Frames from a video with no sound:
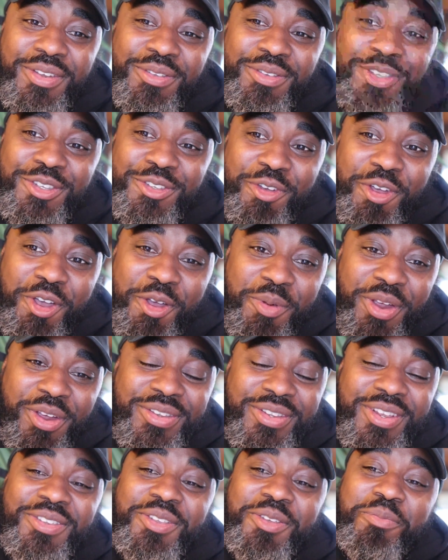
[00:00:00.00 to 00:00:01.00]
There were these
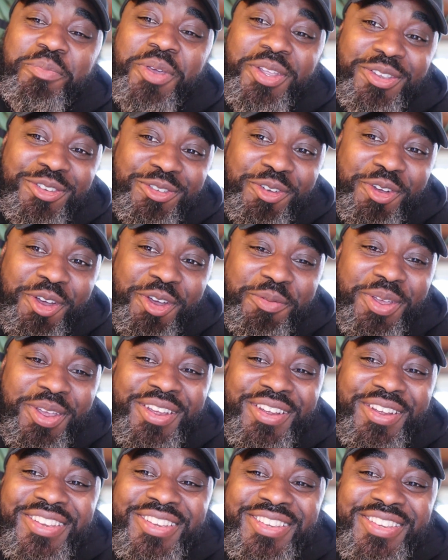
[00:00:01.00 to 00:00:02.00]
strawberries. I used to pick the
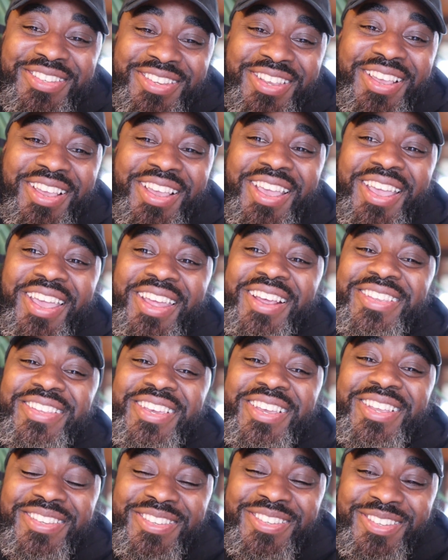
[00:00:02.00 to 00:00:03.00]
strawberries. I used
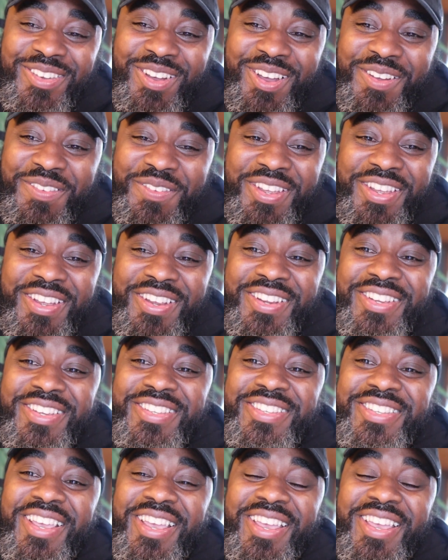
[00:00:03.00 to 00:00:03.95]
to eat the strawberries.